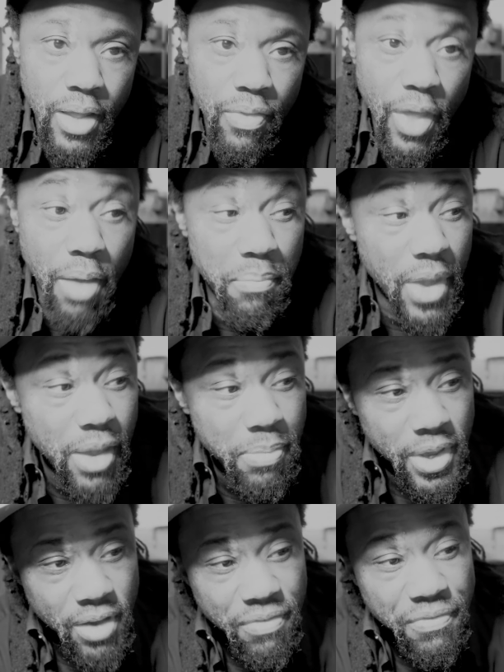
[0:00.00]
that may
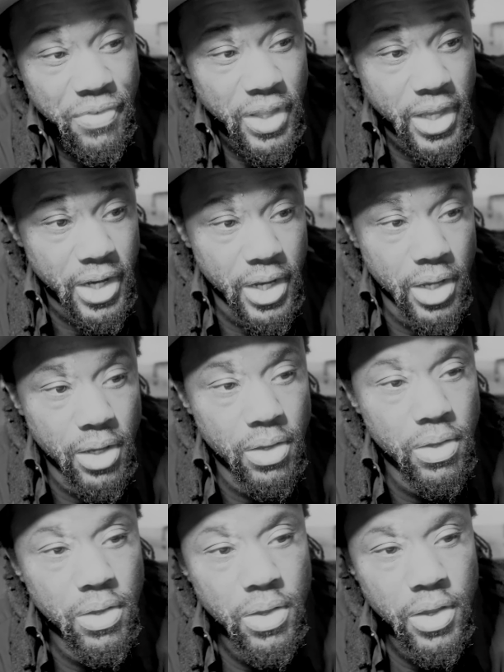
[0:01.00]
be a fleeting
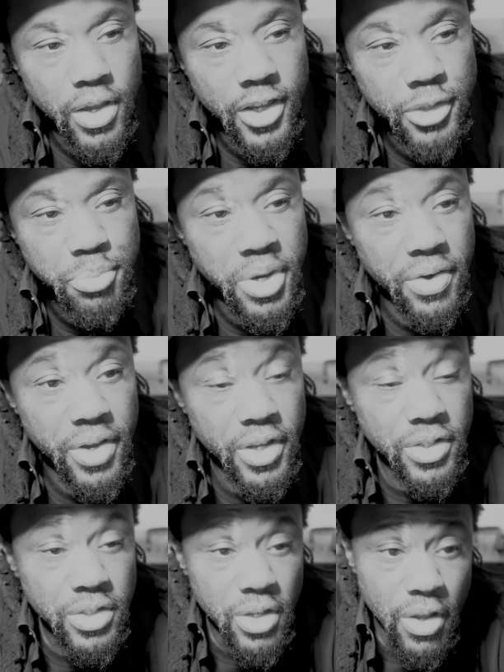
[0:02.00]

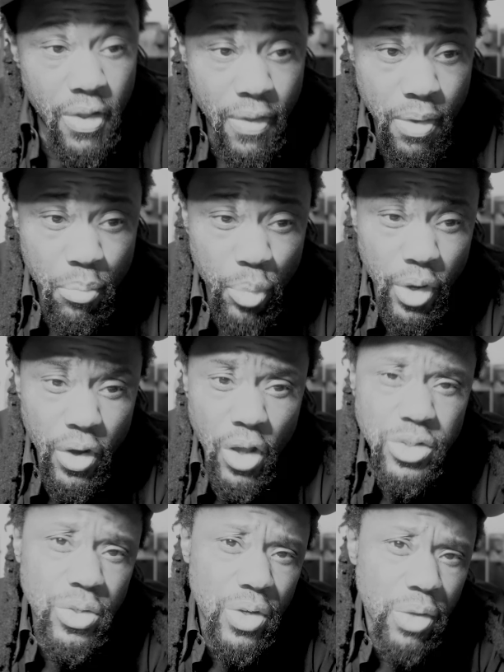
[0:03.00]
experience, but it
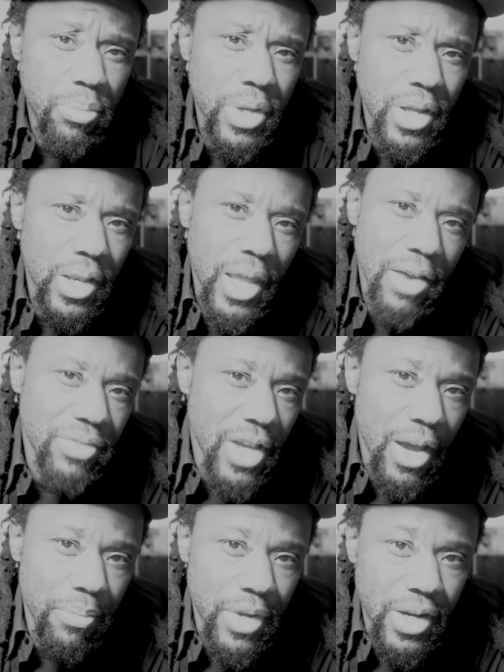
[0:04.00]
also could be a
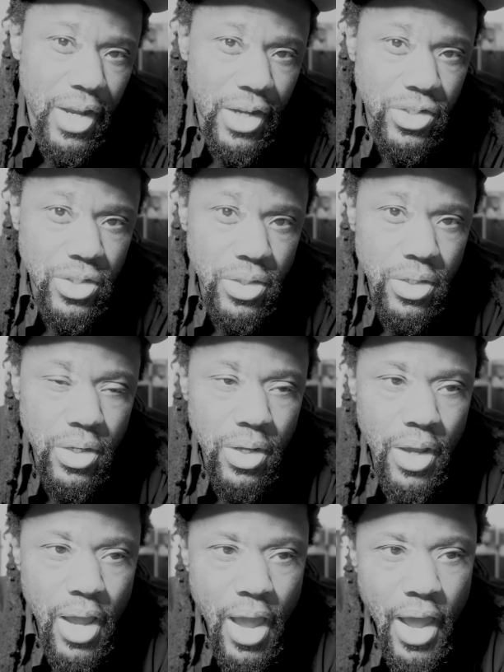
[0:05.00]
lifetime connection.
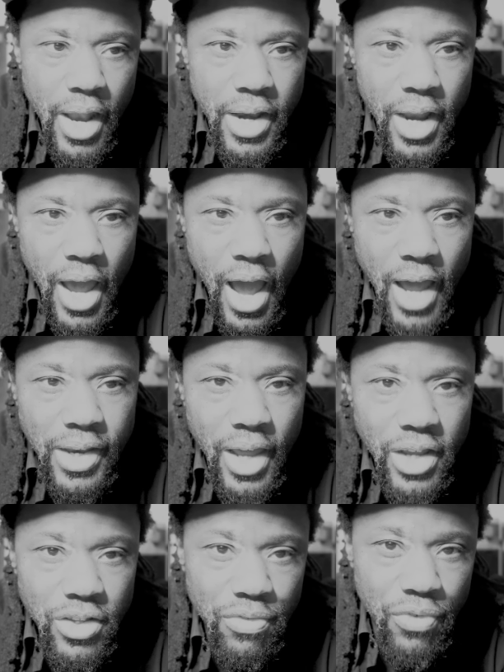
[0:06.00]
And I'd
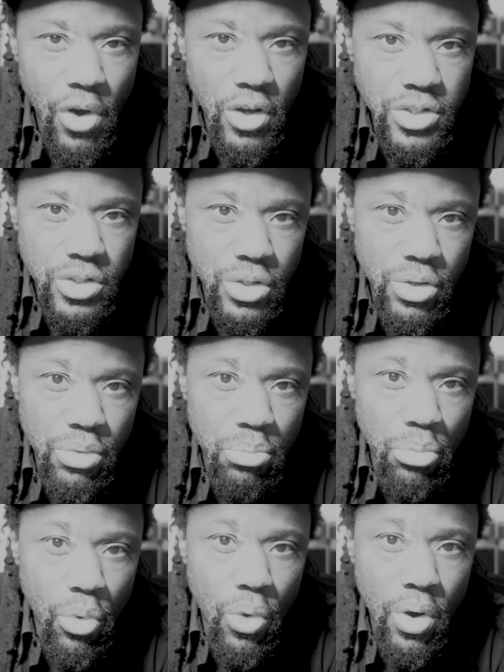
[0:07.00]
like to foster
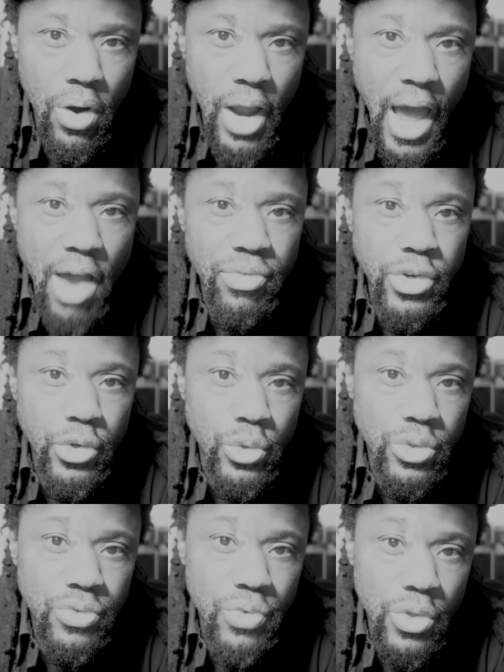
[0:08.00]
more
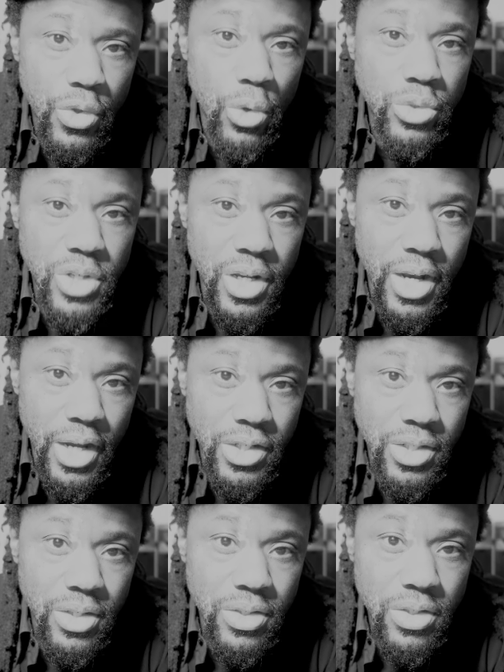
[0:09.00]
avenues for those
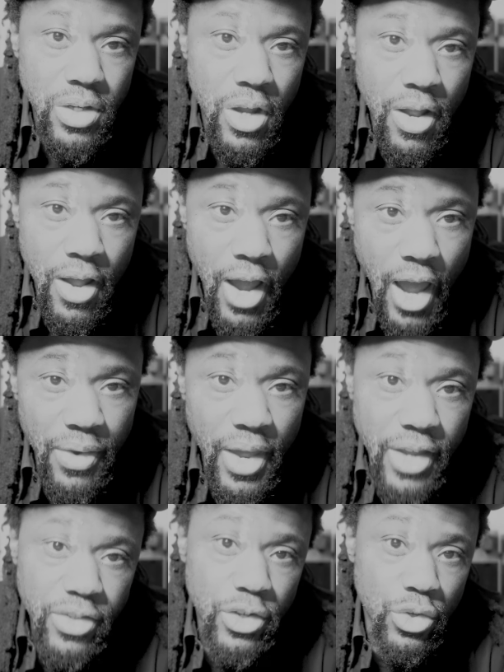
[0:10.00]
connections. I'd
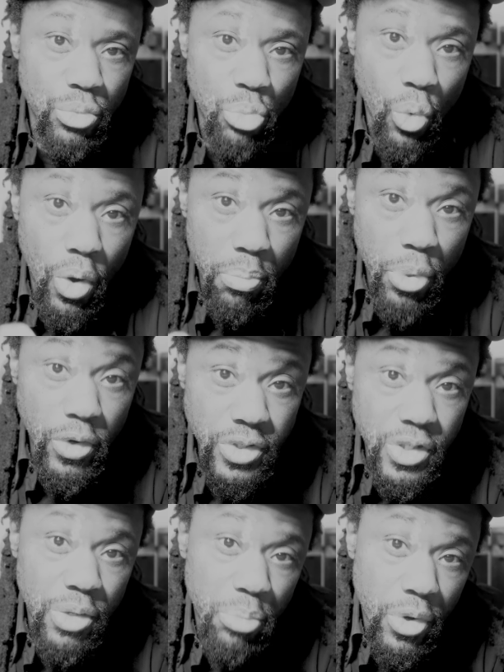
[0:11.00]
like to do more
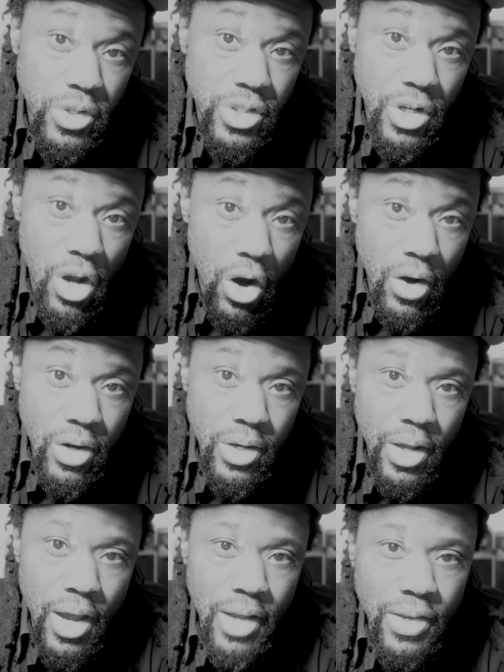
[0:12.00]
person-to-person art.
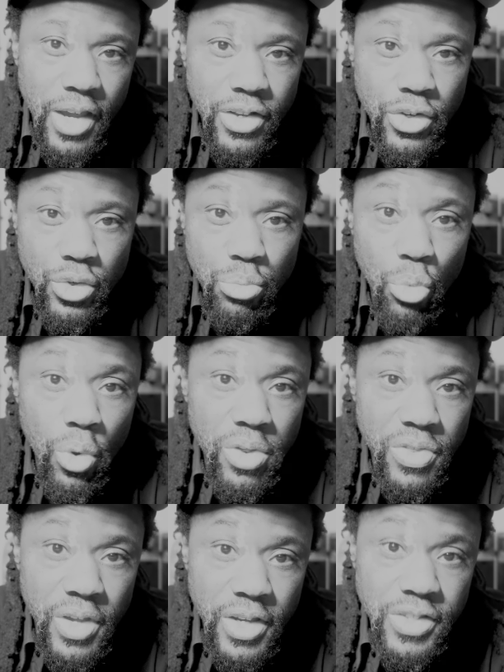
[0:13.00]
I'd like to do more
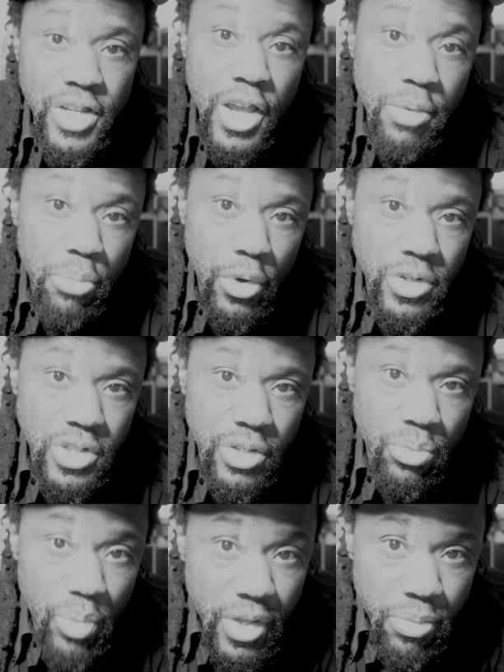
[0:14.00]
things in
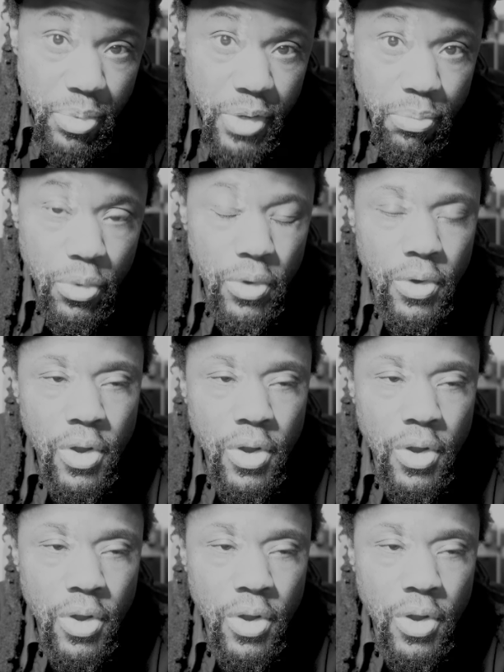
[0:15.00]
person with people.